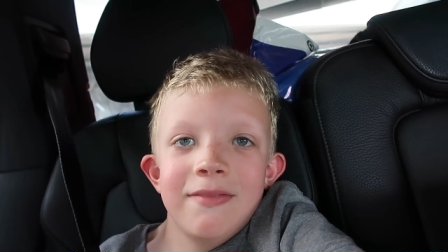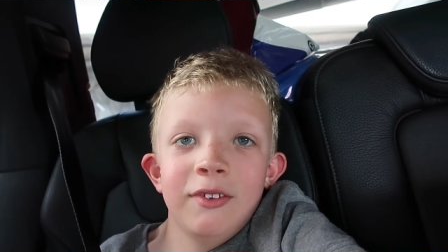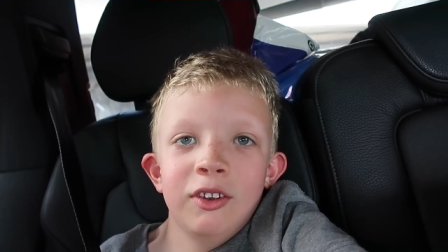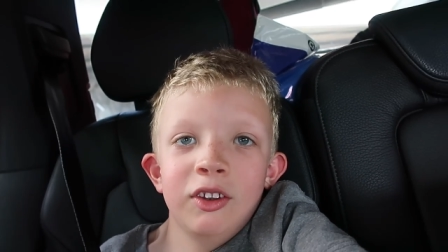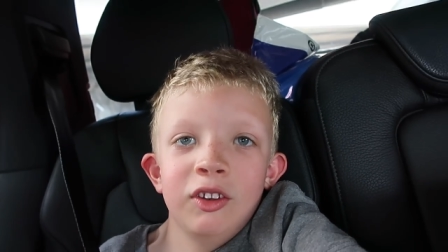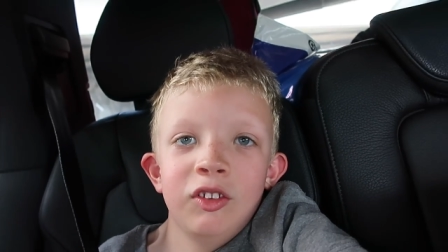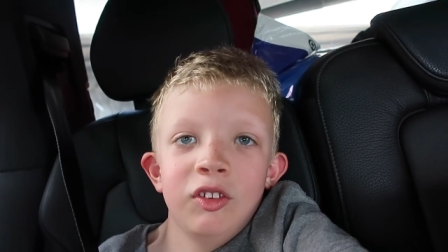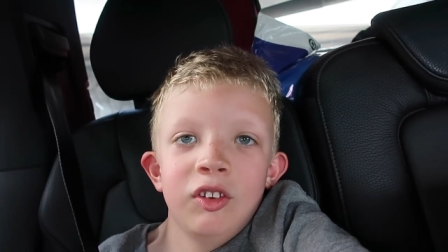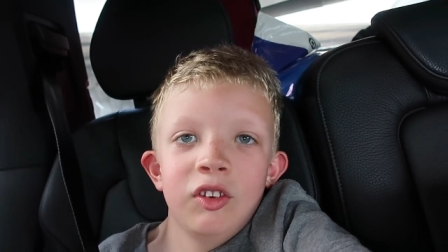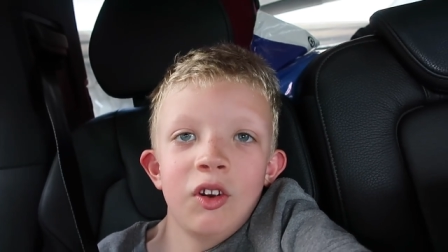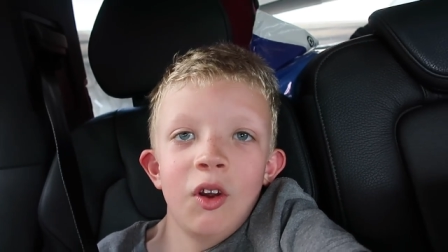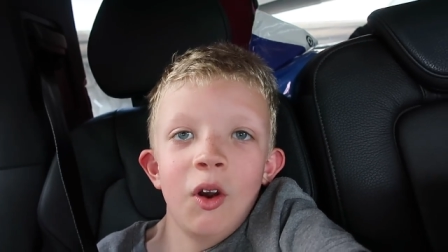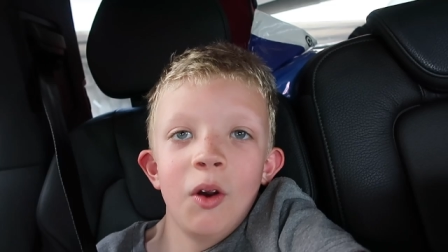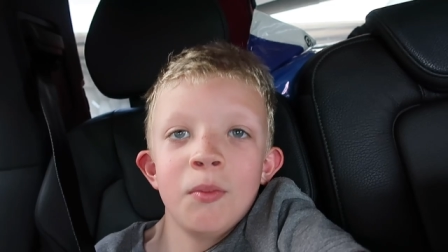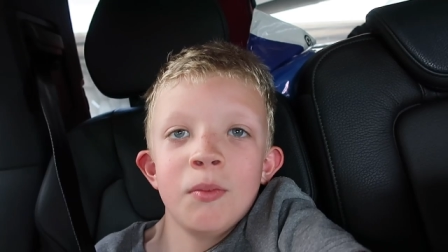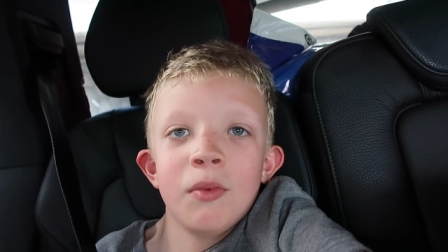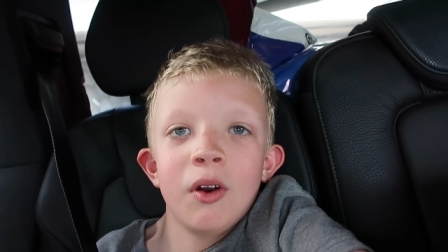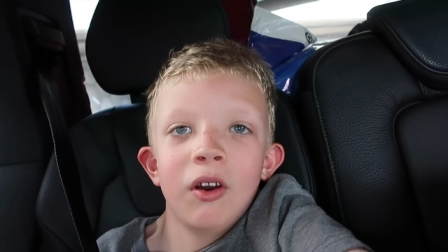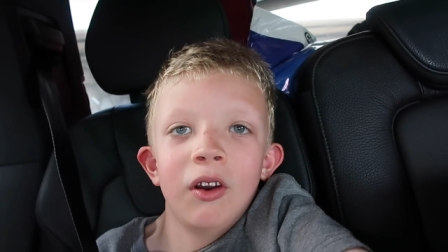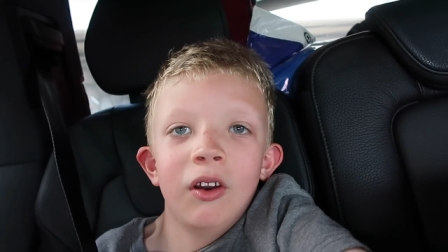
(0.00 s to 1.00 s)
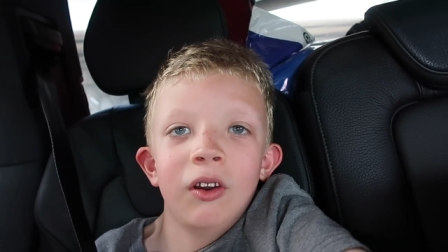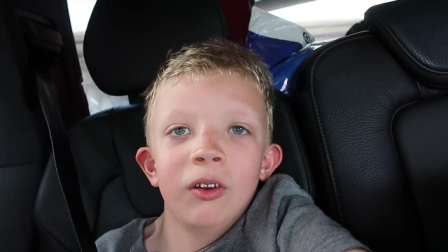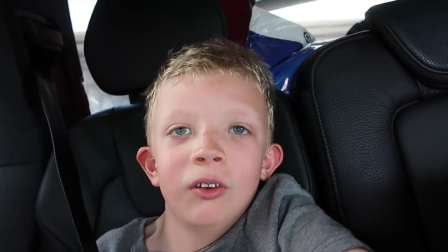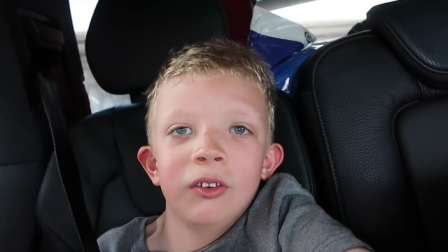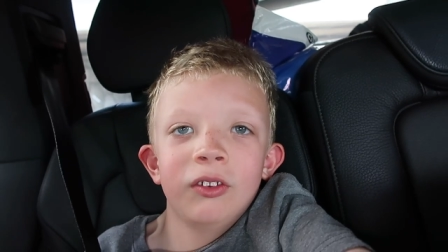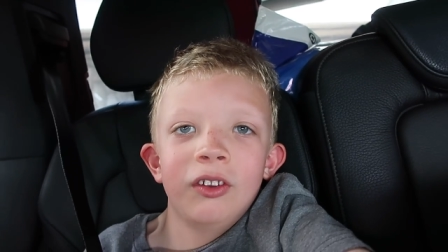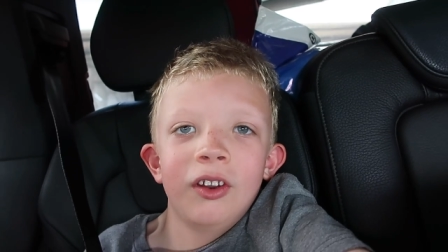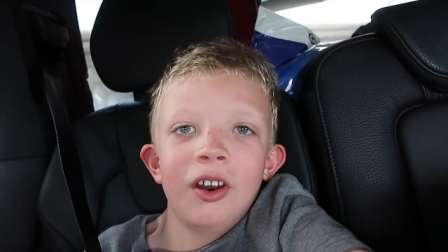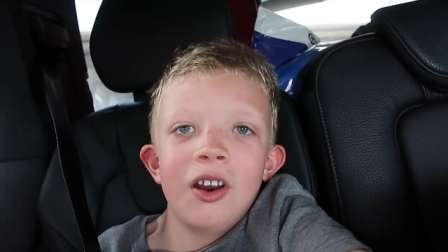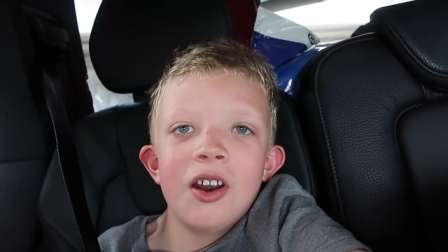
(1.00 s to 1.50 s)
There's no
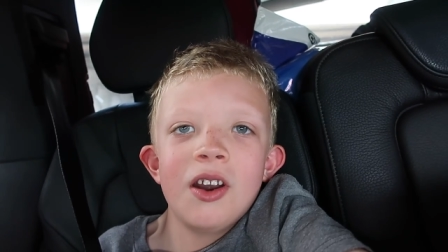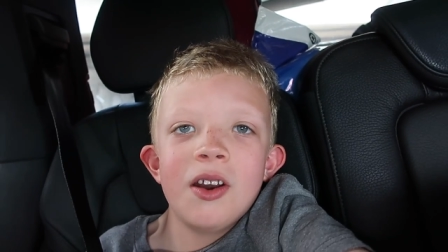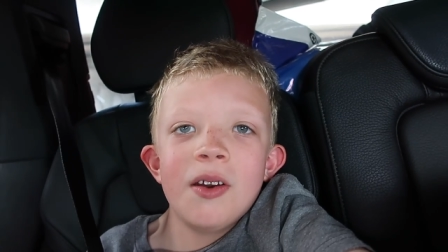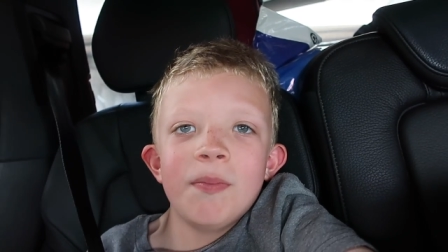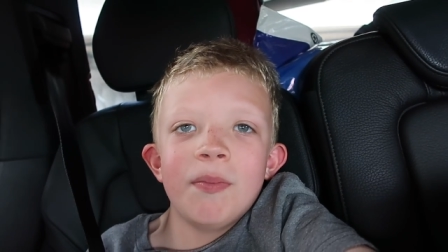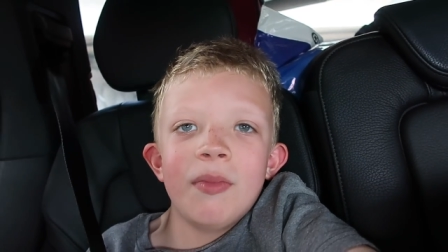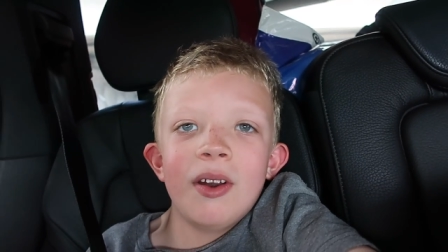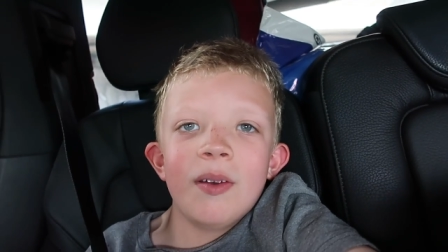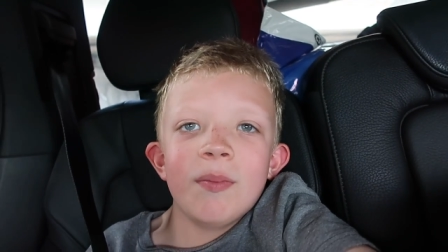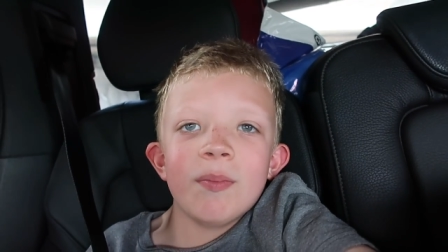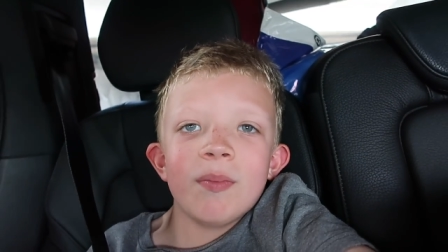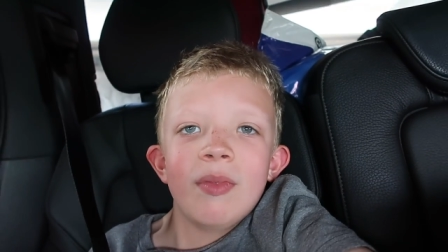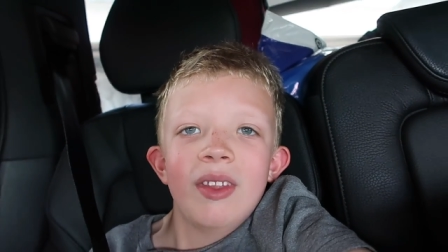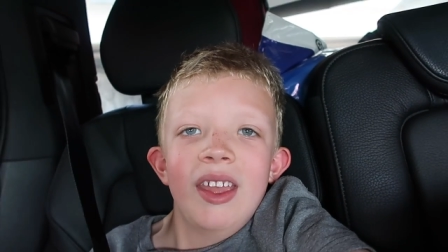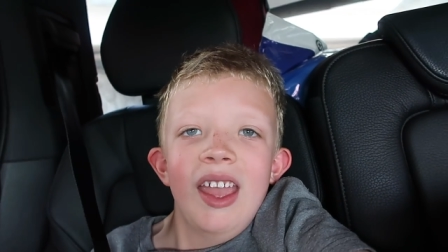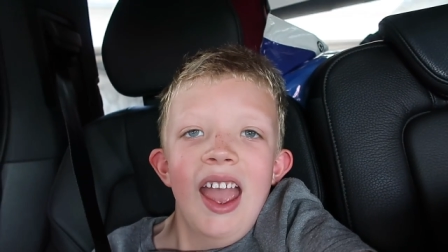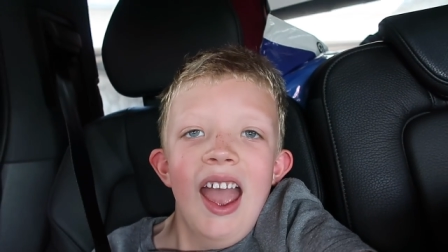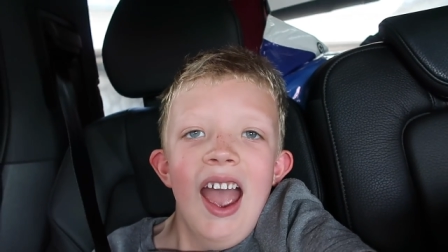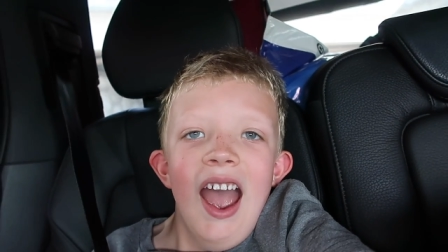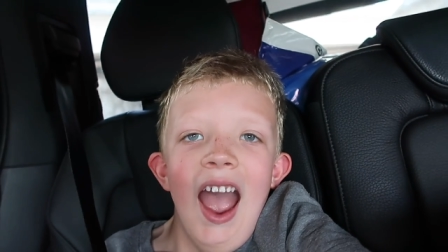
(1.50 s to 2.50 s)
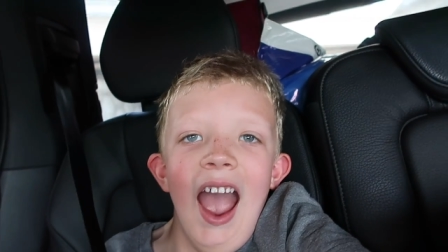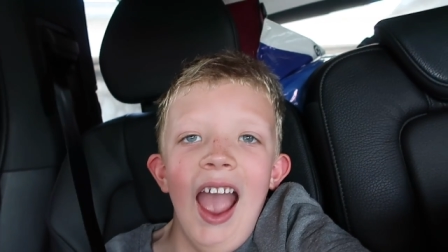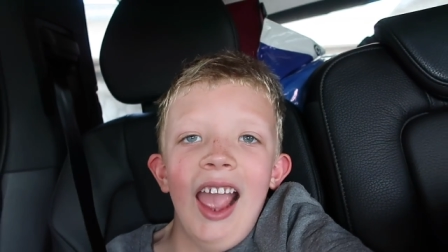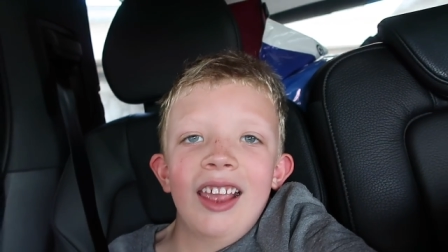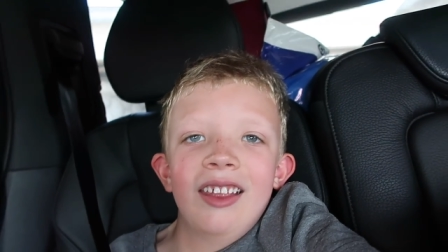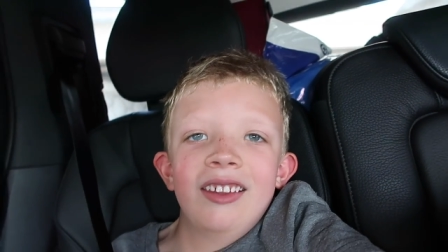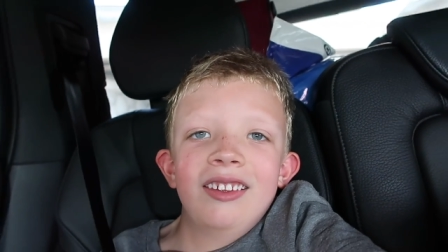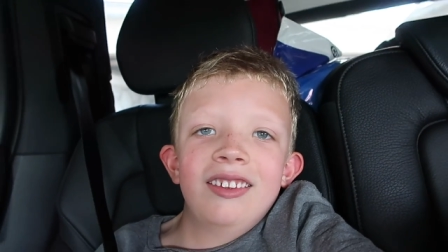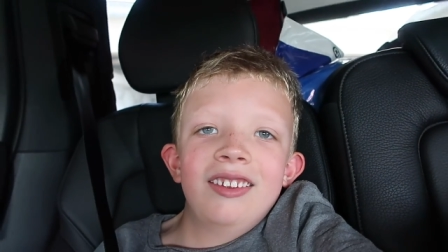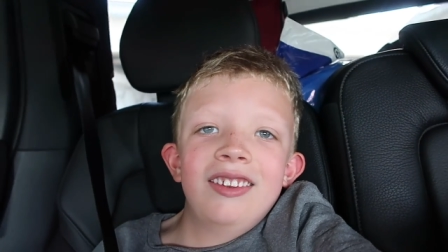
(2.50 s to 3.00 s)
miles there, but
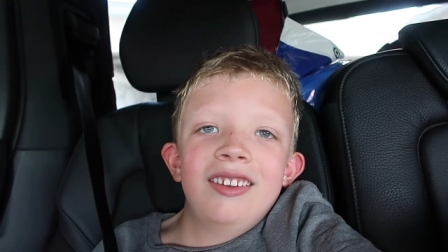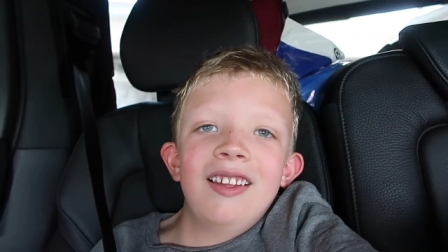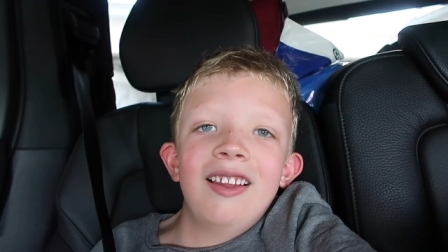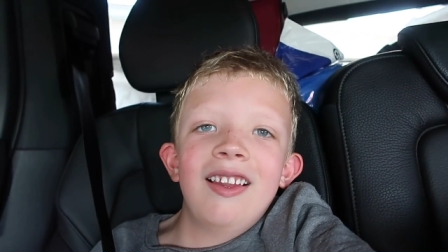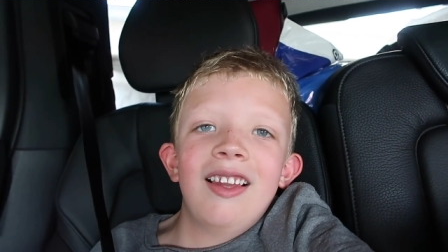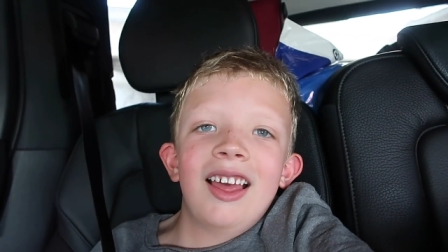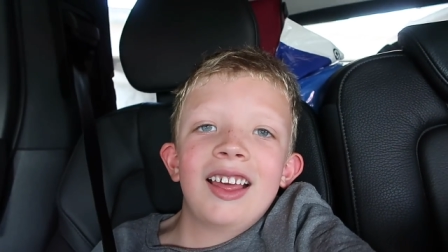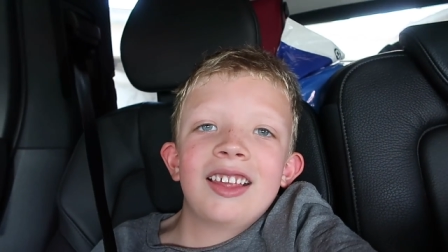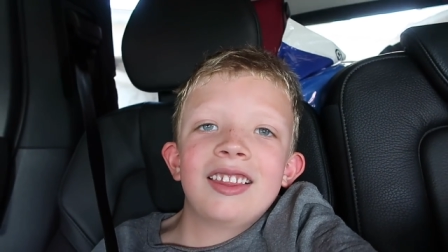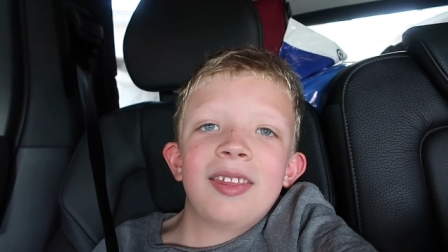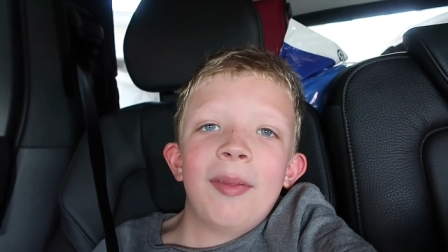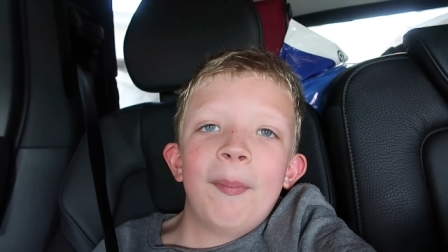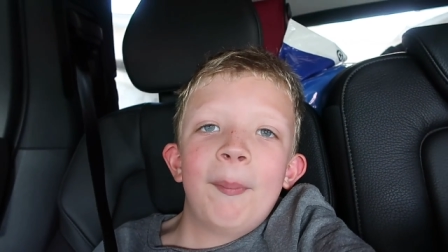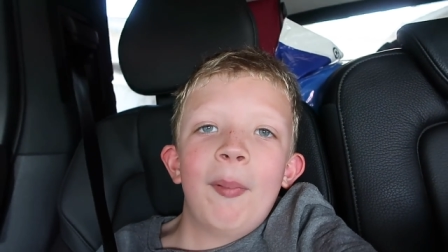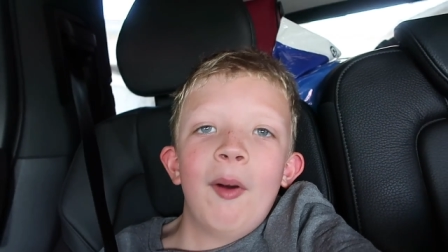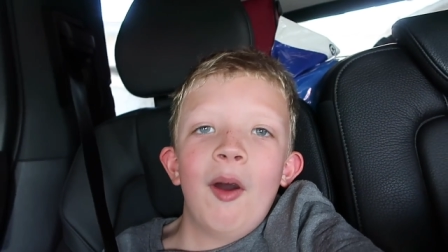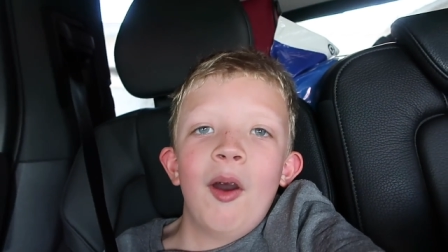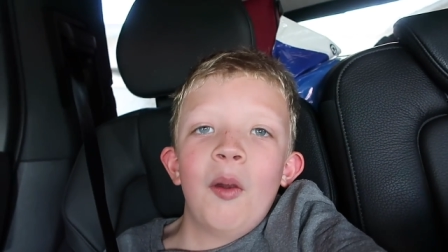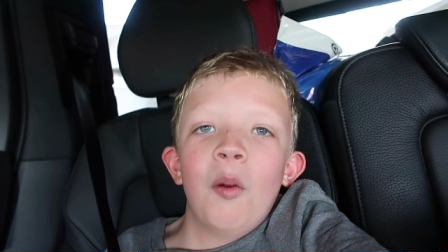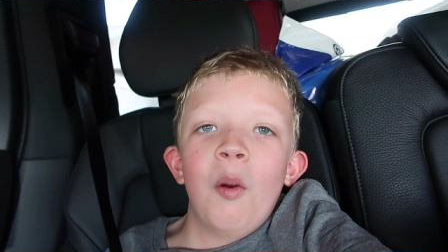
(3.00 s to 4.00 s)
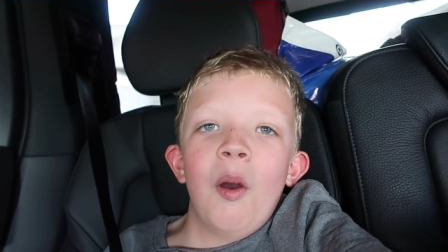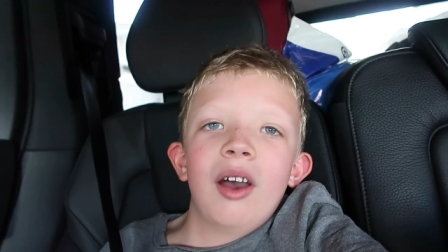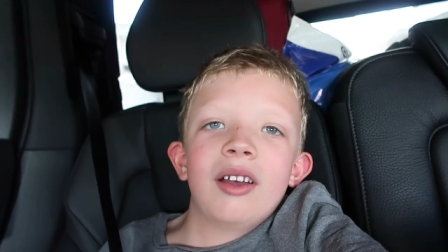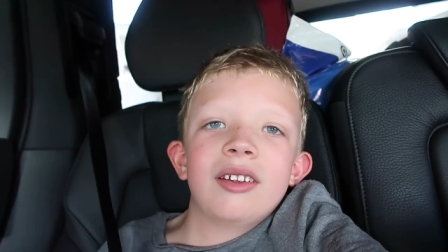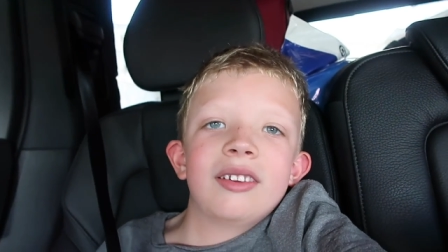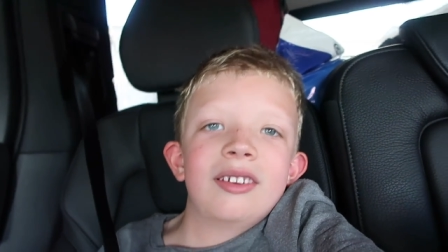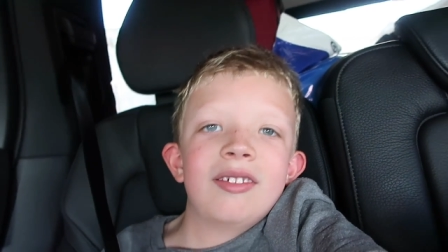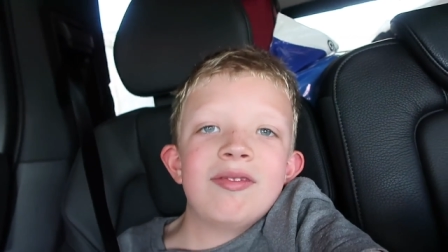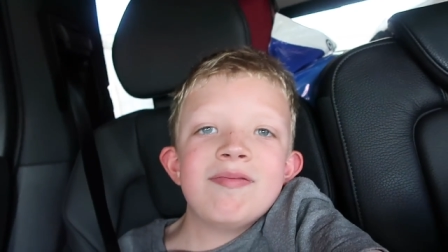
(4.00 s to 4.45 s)
I still like the Boardwalk.